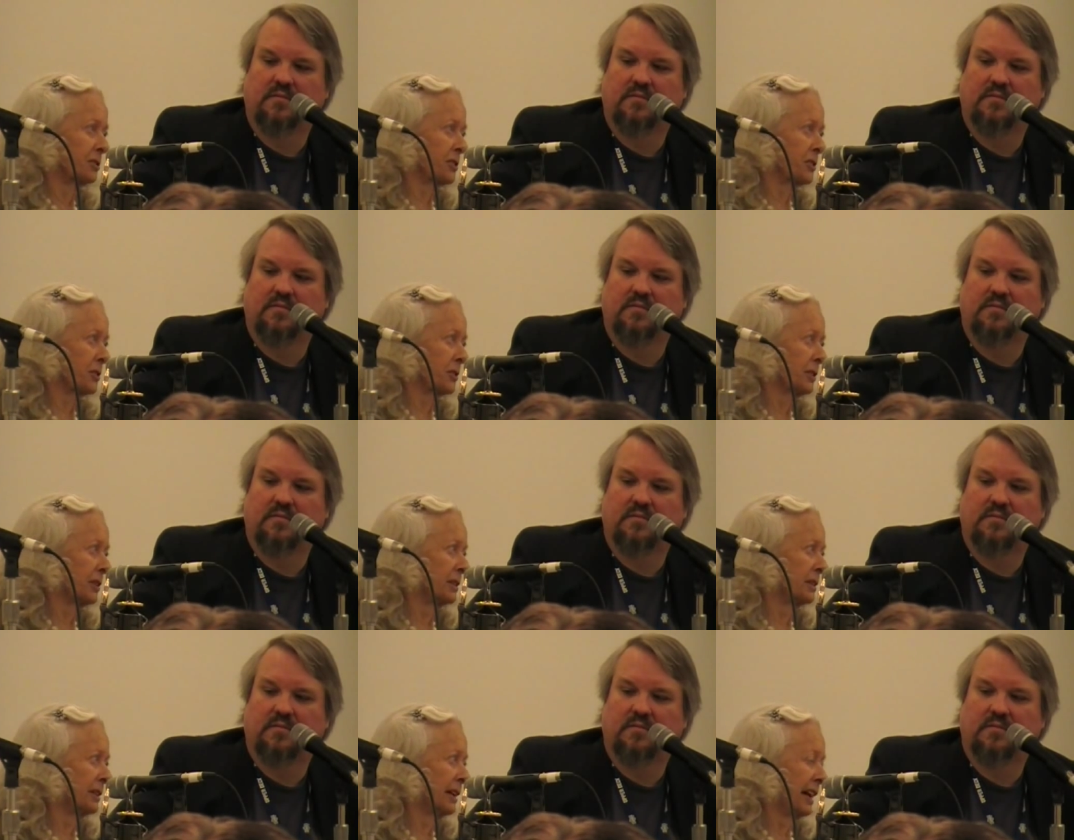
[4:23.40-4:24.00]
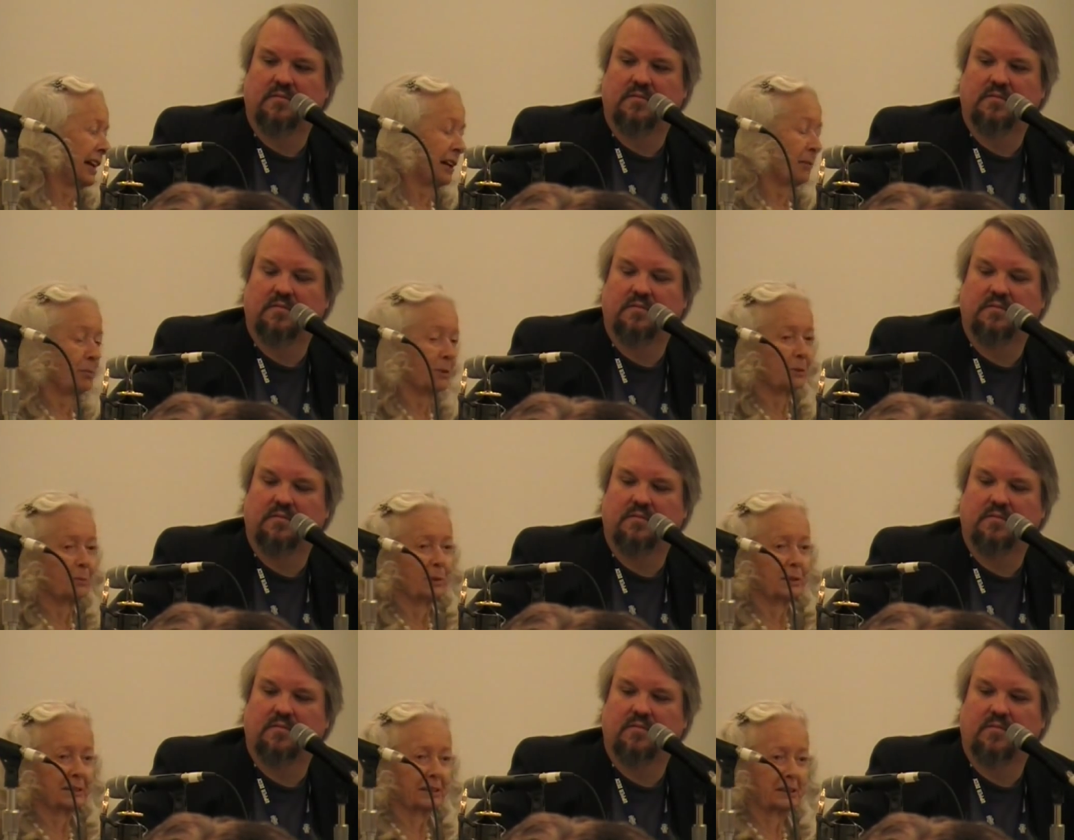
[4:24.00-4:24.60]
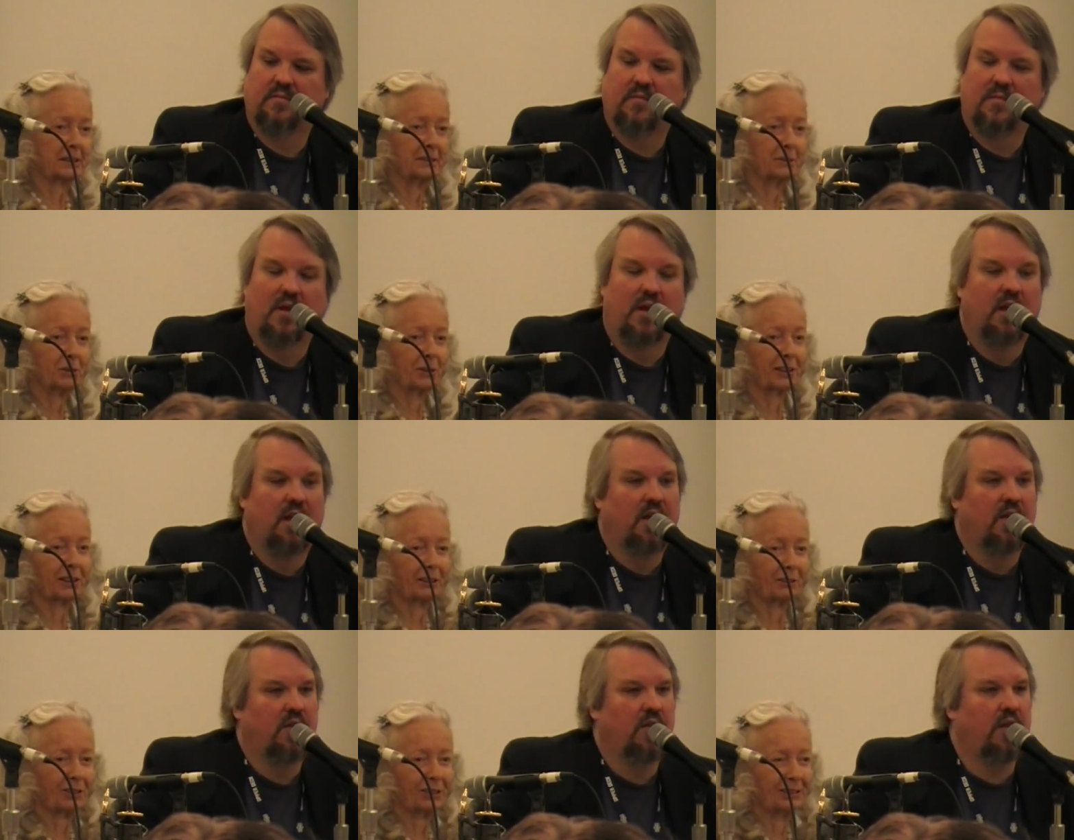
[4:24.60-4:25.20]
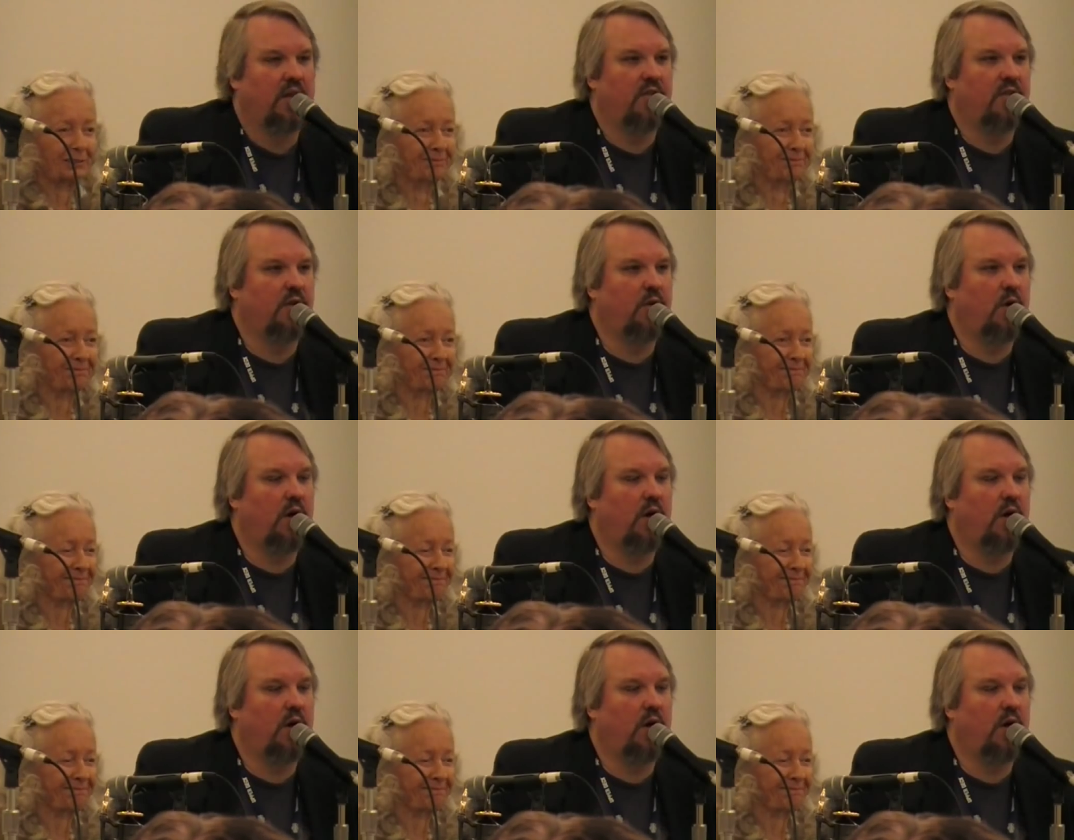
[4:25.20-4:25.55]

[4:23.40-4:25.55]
Speaker 1: course it didn't happen, but whatever. If you